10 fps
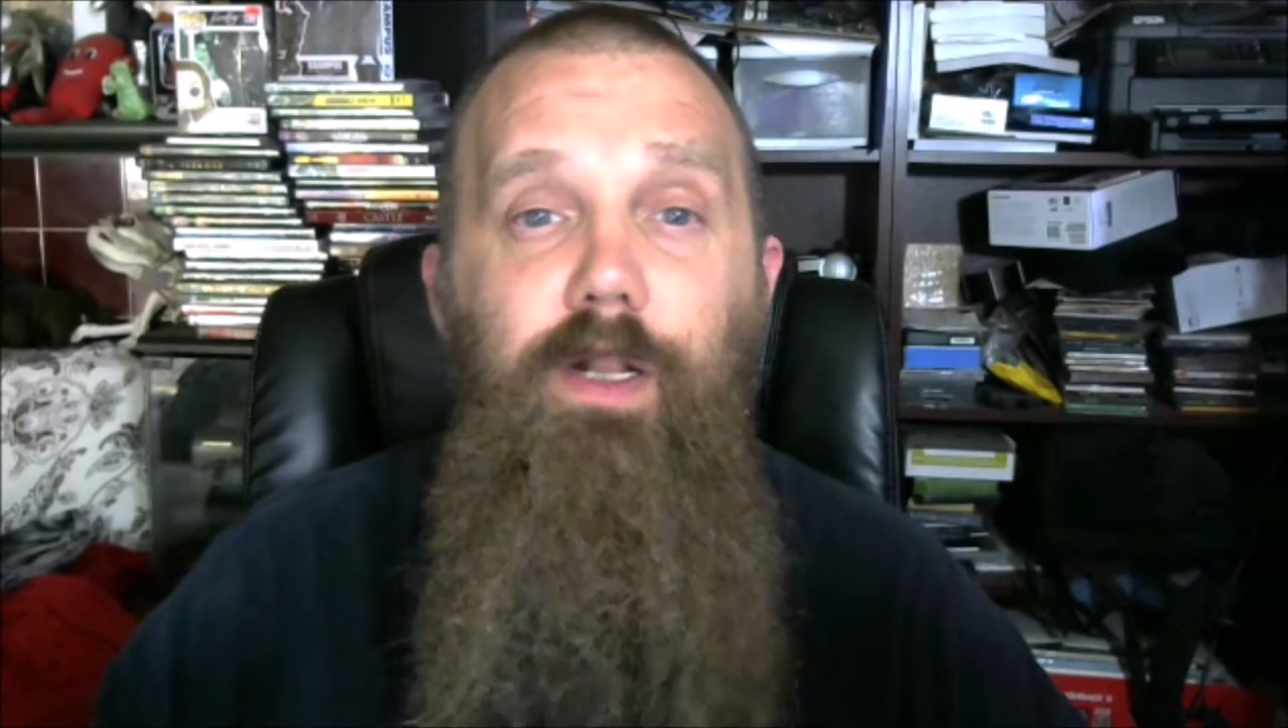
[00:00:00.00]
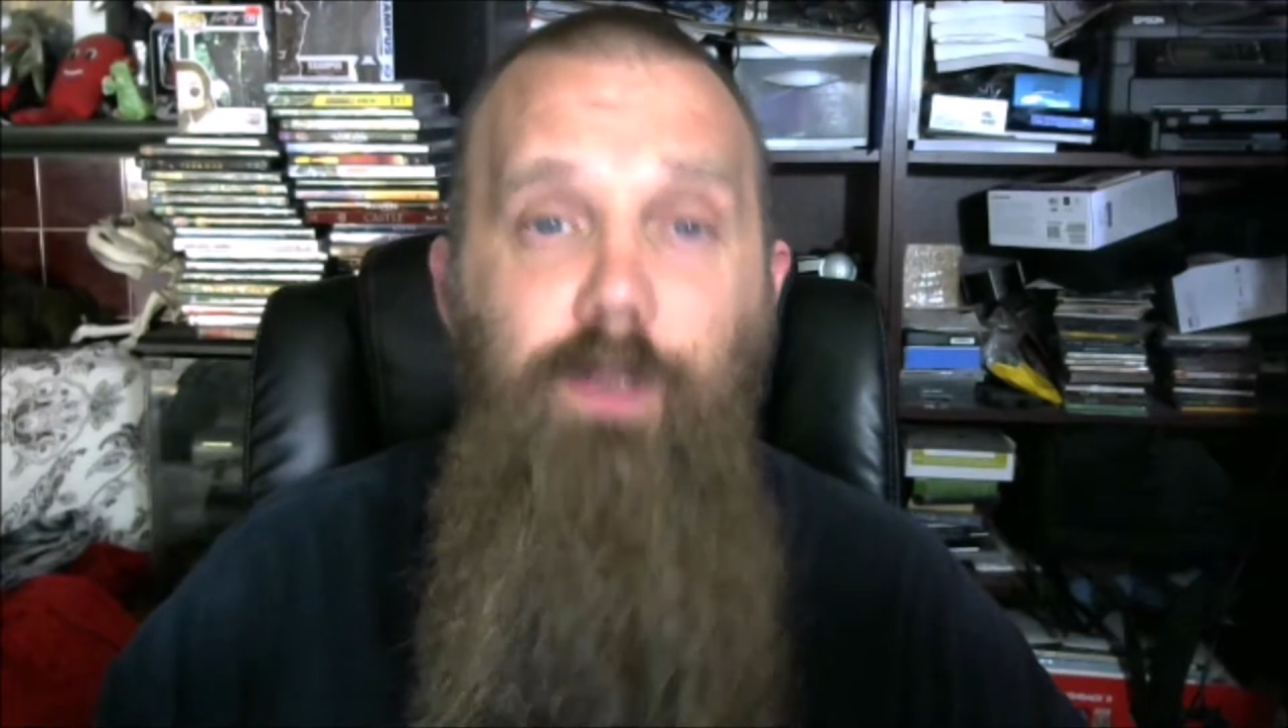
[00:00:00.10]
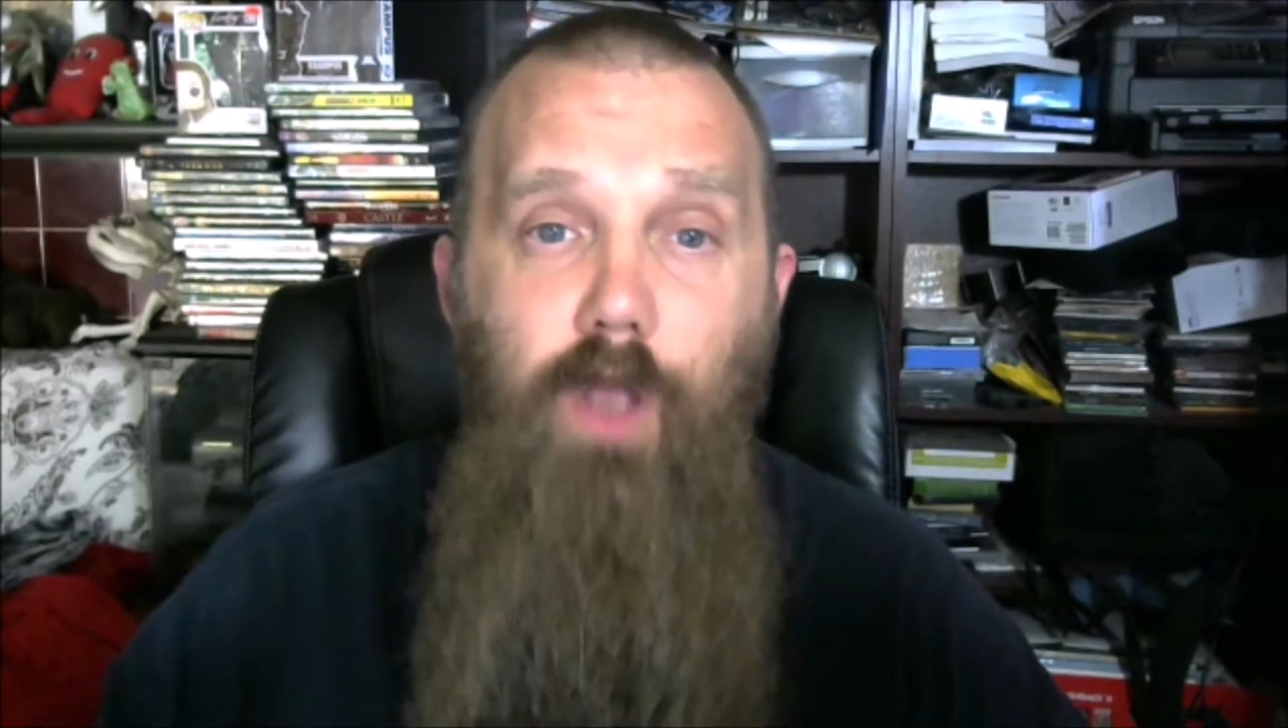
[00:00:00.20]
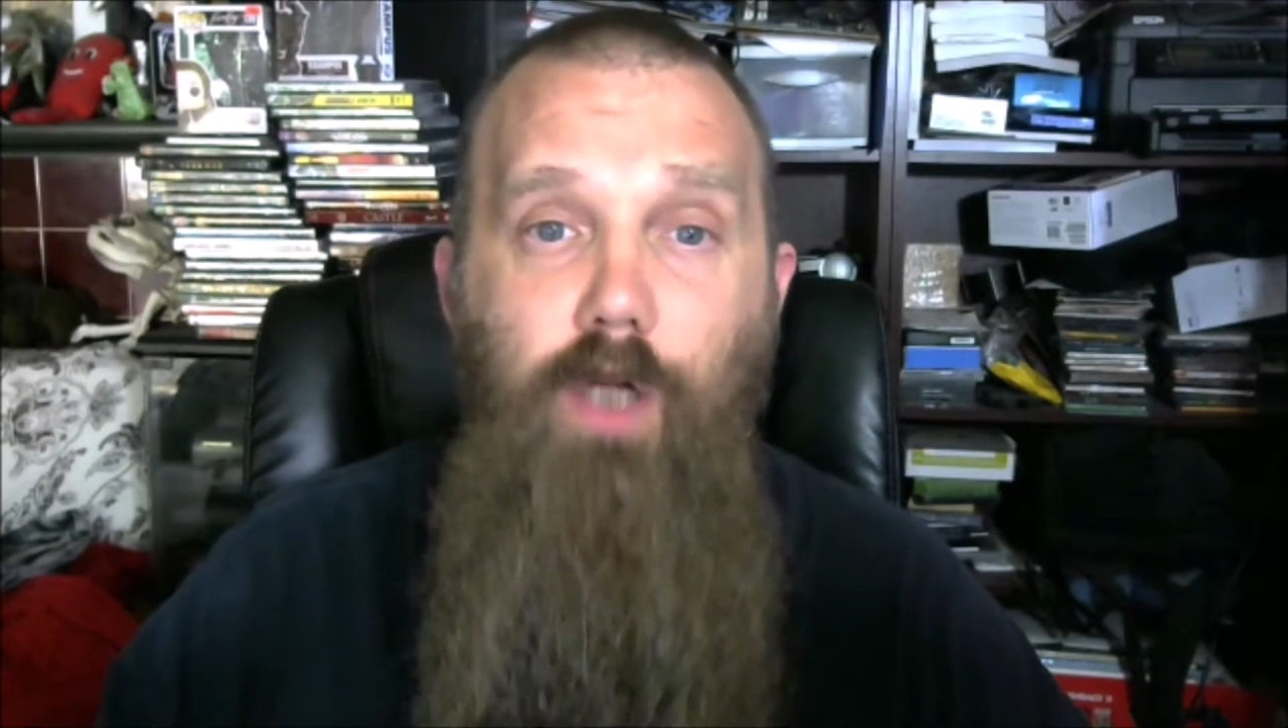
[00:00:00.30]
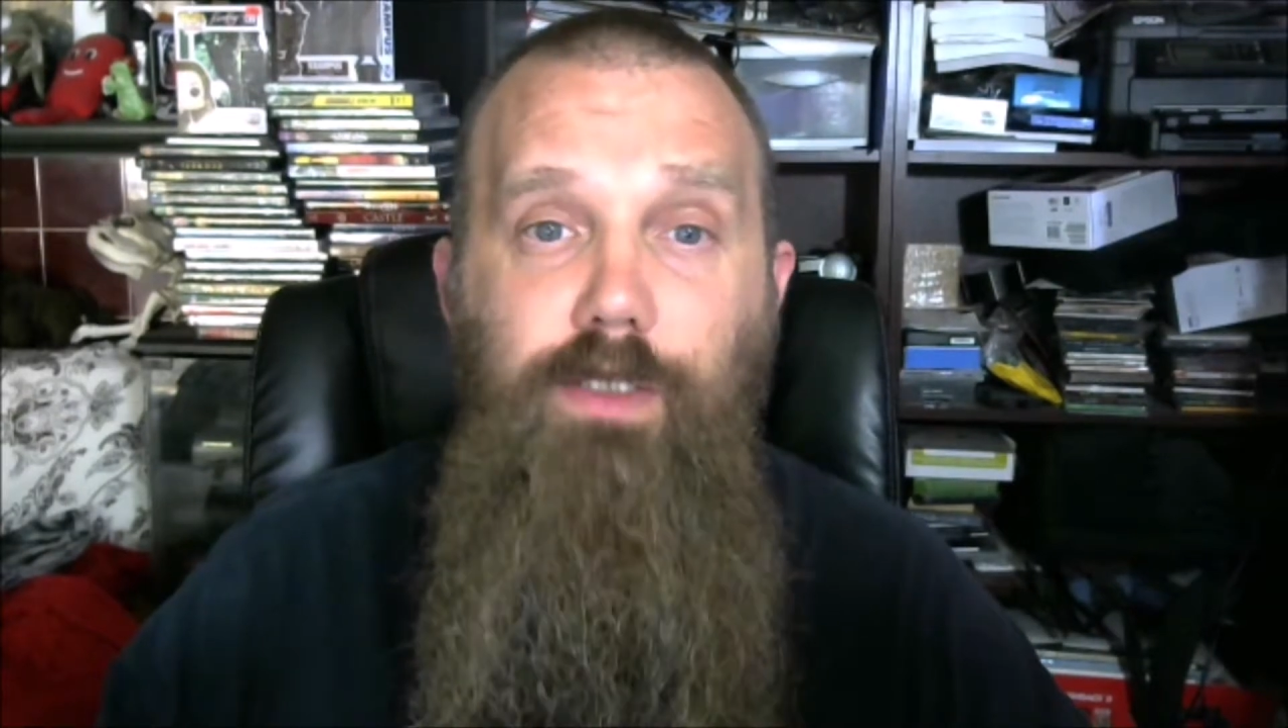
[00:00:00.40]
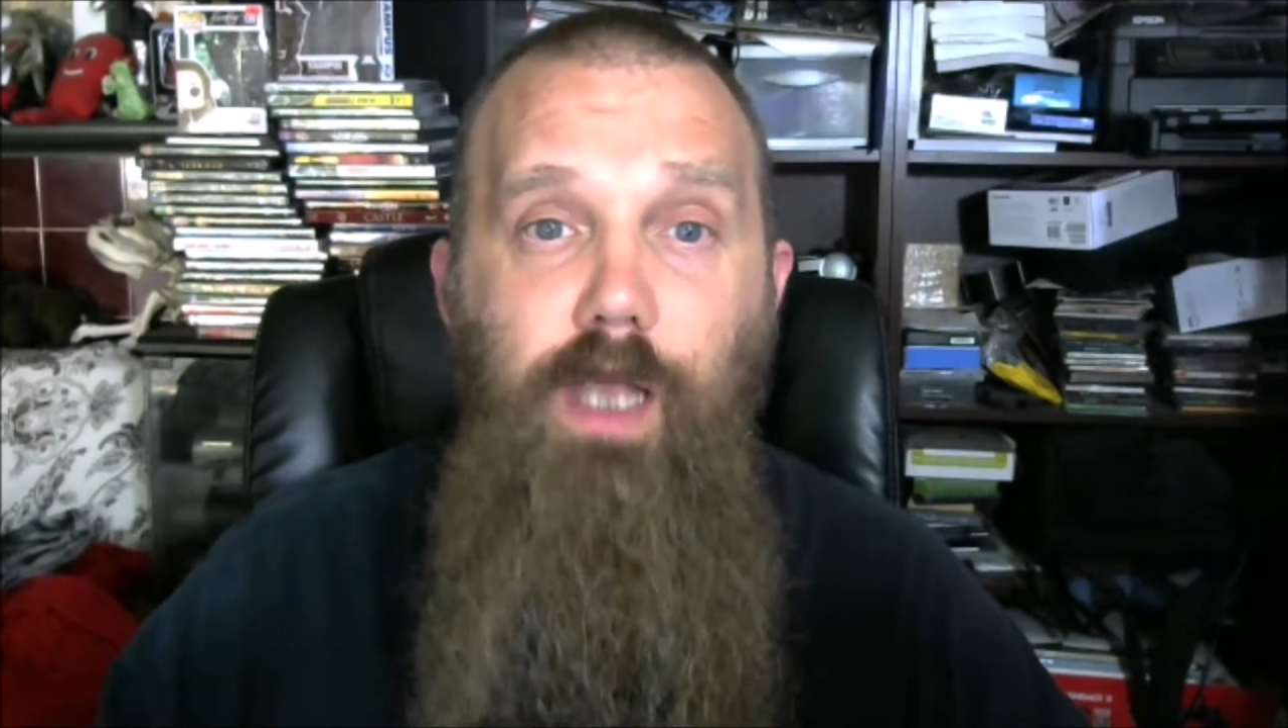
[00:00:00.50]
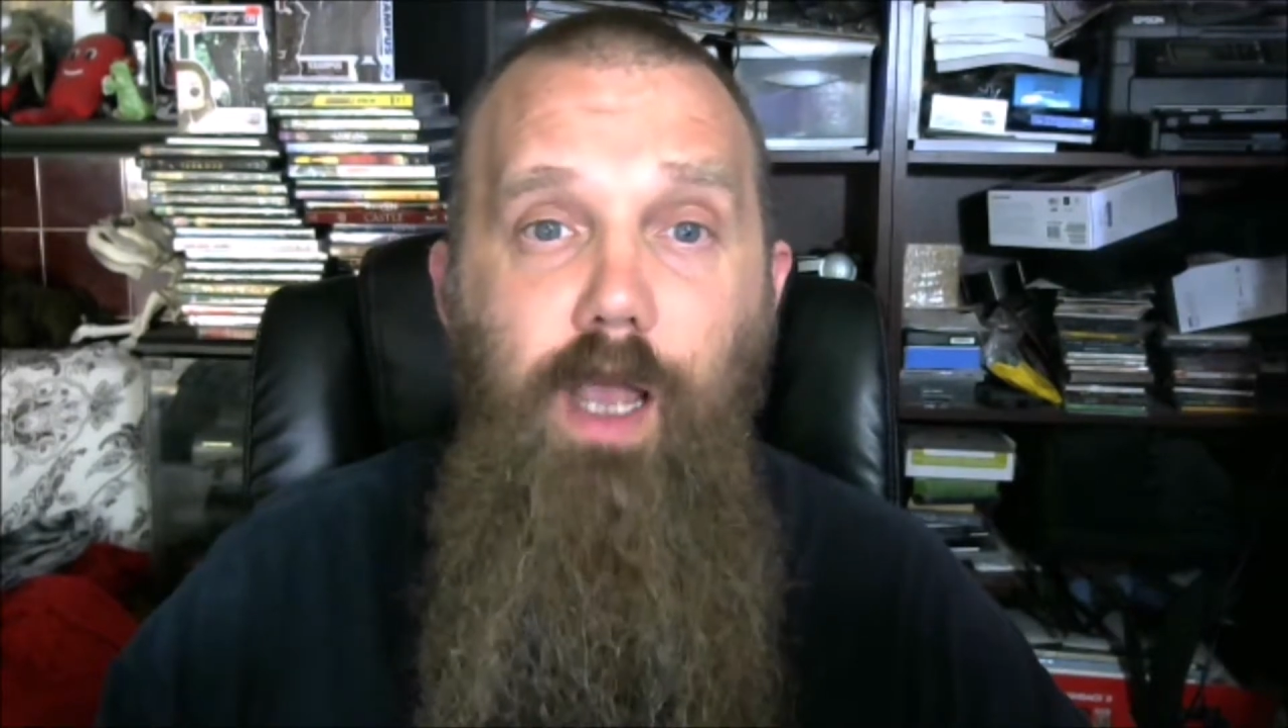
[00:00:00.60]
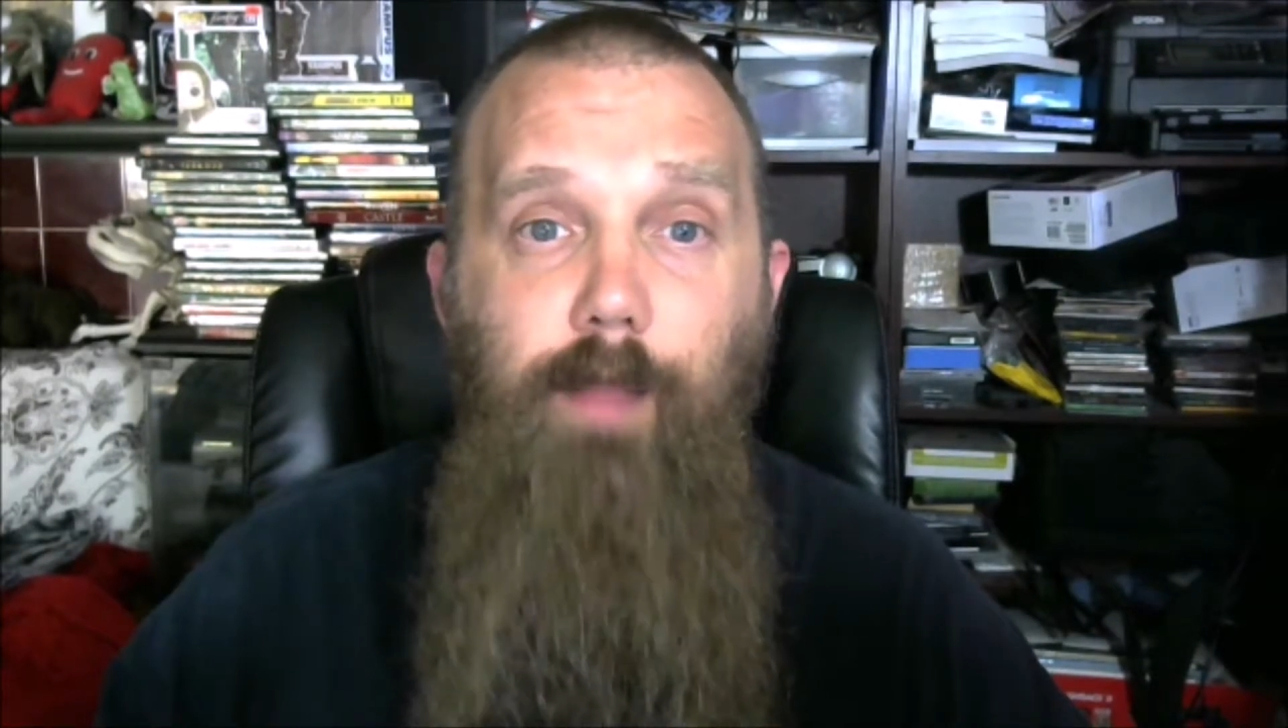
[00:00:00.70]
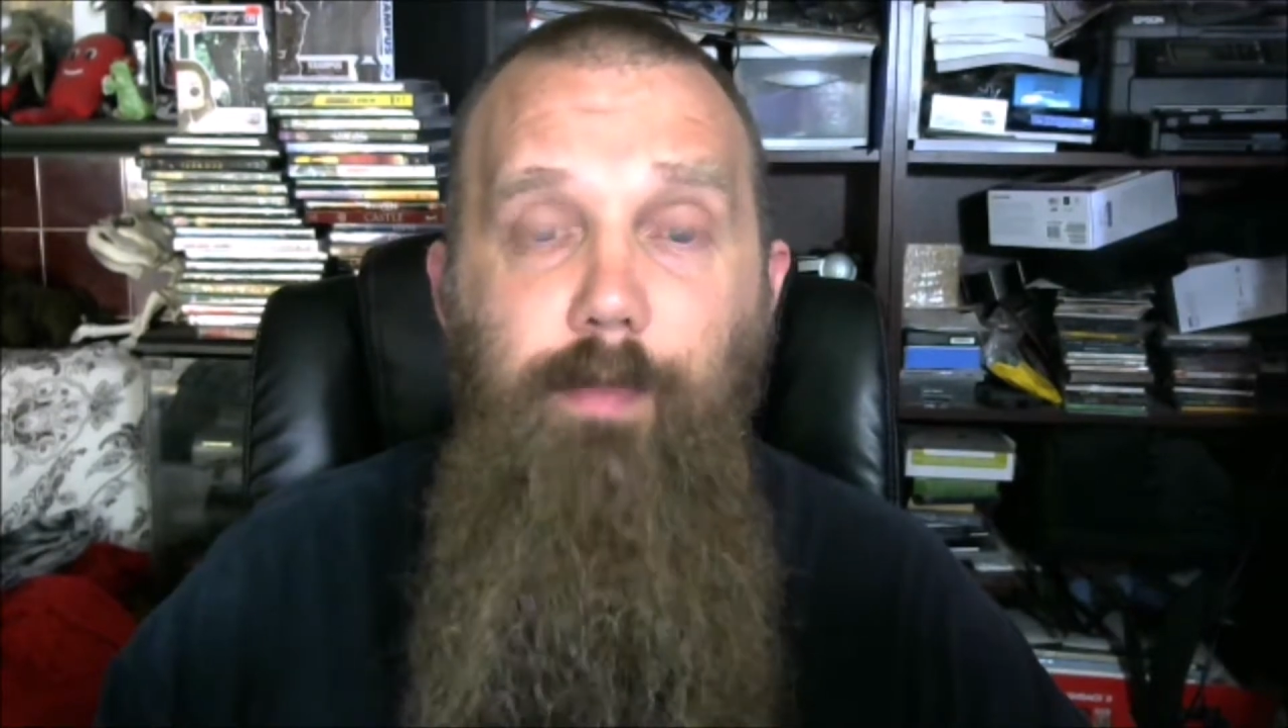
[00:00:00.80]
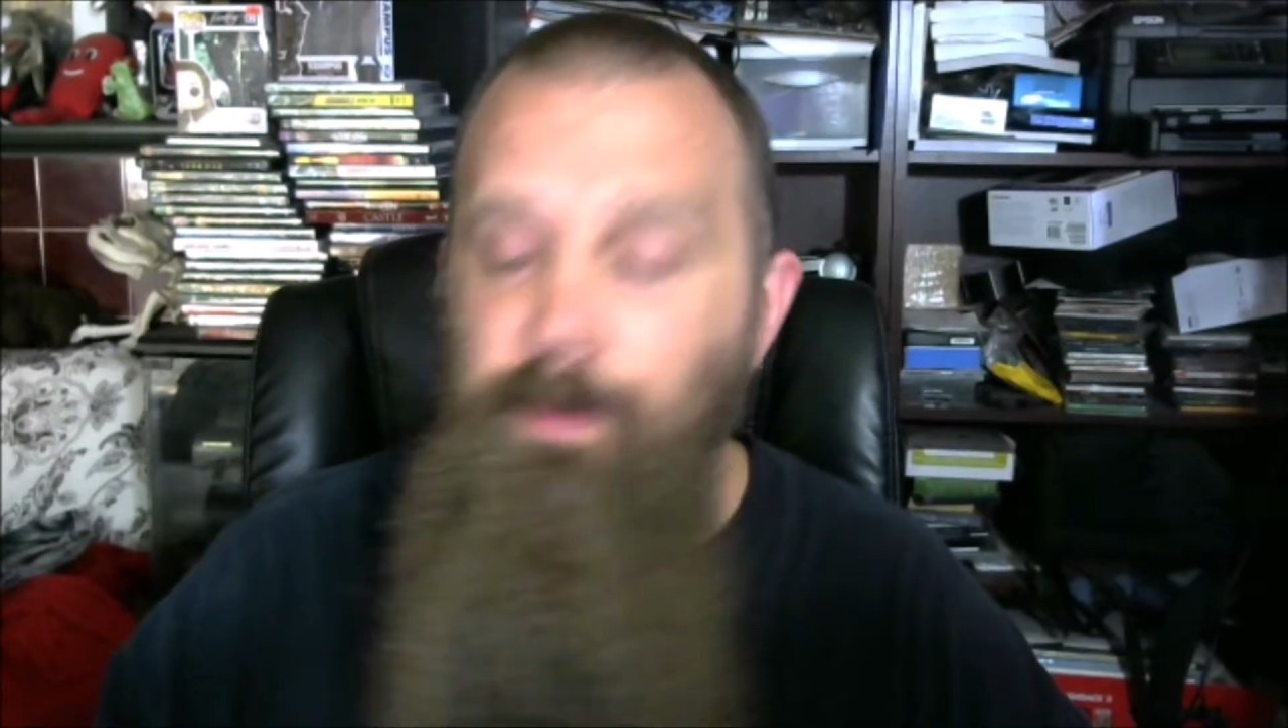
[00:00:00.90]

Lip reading: a long time.